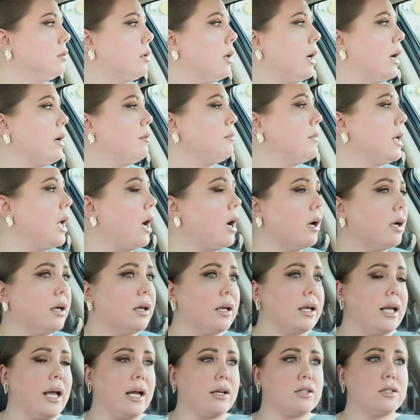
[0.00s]
I'm not
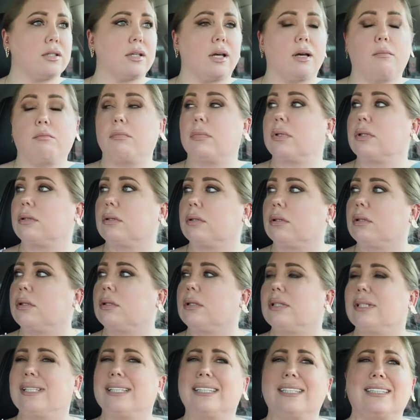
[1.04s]
gonna catch them.
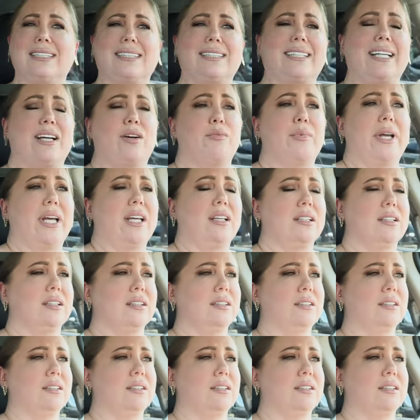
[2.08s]
Damn it.